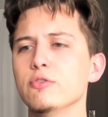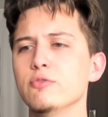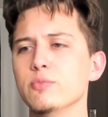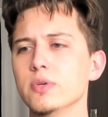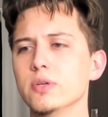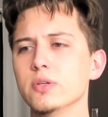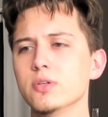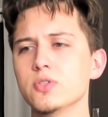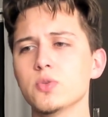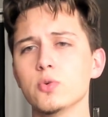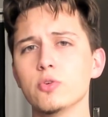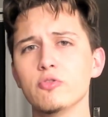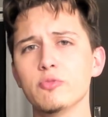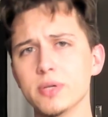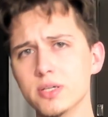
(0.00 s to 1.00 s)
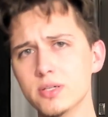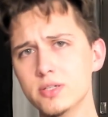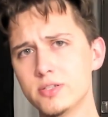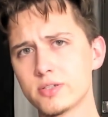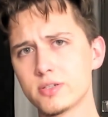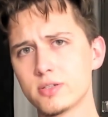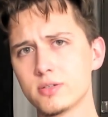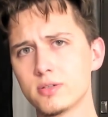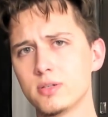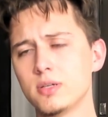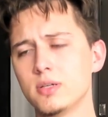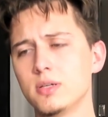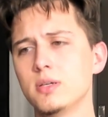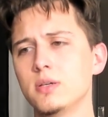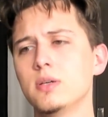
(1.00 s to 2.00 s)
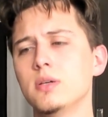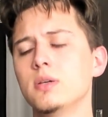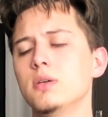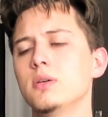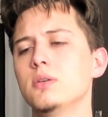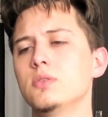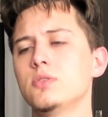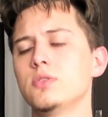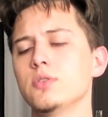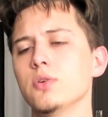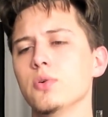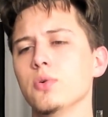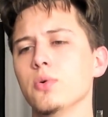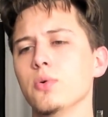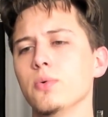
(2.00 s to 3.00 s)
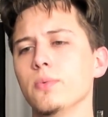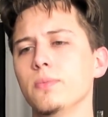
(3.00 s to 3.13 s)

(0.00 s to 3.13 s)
me any sort of peace. So